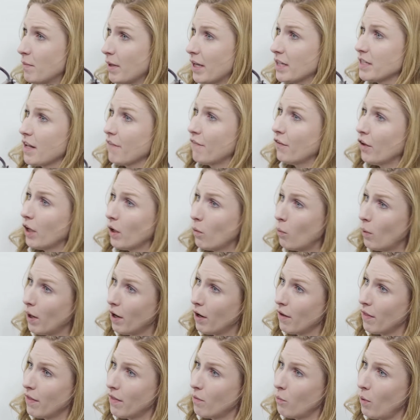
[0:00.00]
Because I feel like
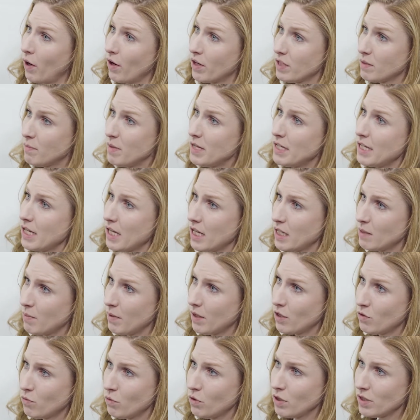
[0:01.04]
where it's missing is
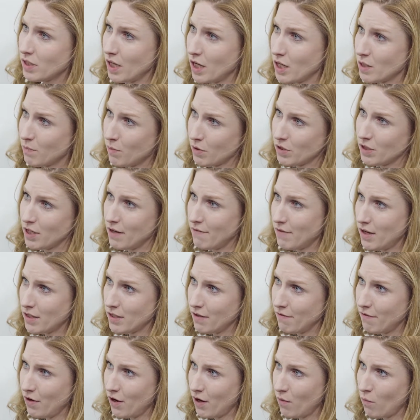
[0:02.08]
because real estate is perceived as
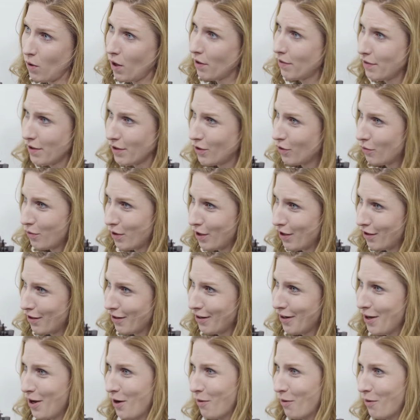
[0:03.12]
a very wealthy career